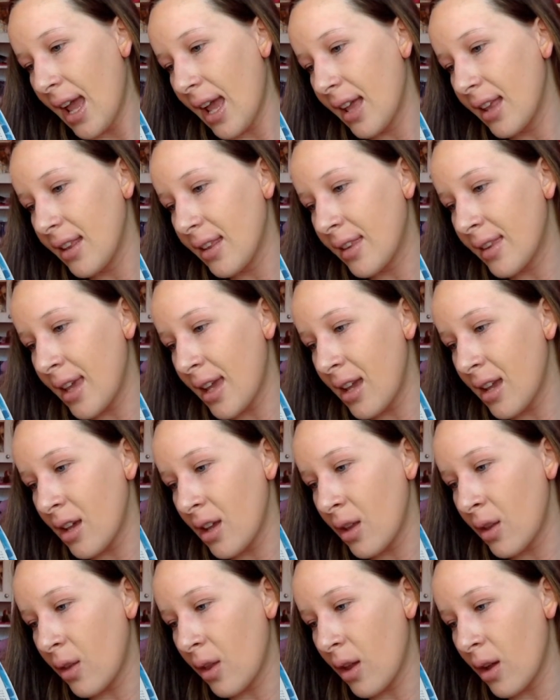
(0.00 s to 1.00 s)
and say
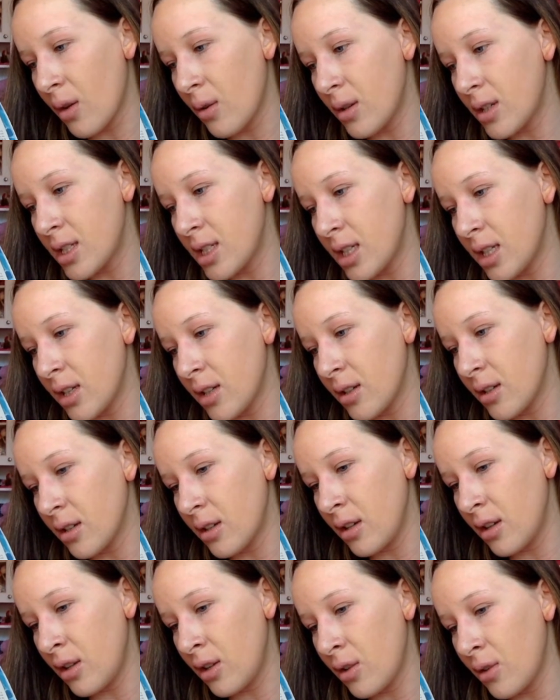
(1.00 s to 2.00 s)
hello to your
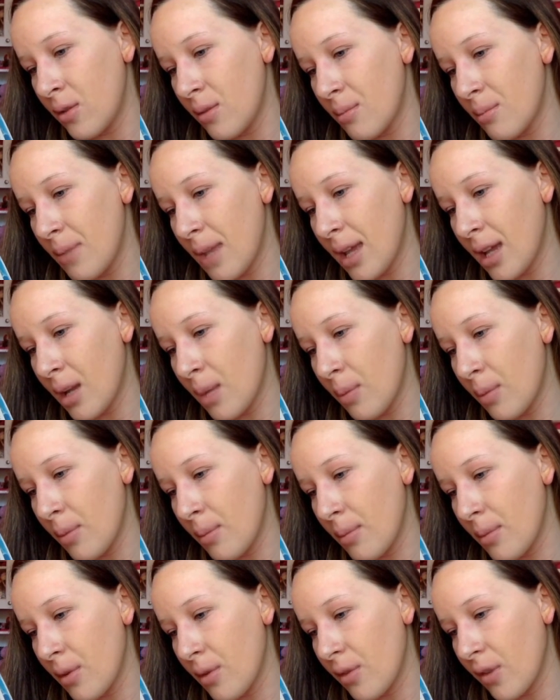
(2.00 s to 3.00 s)
new makeup
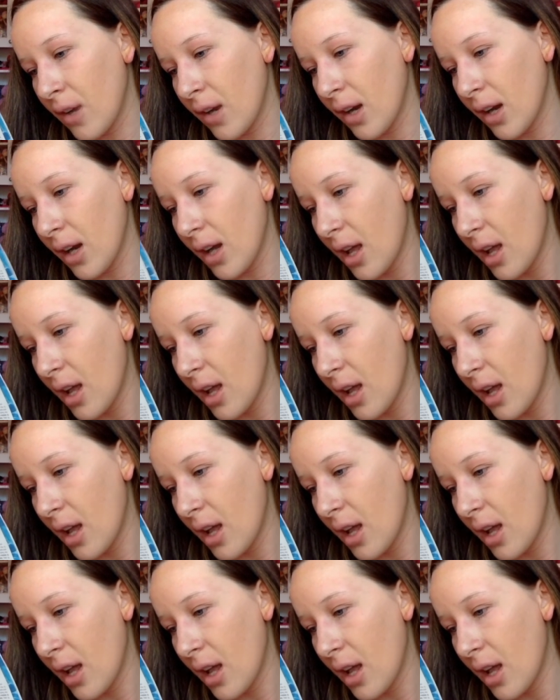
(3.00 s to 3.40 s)
remover.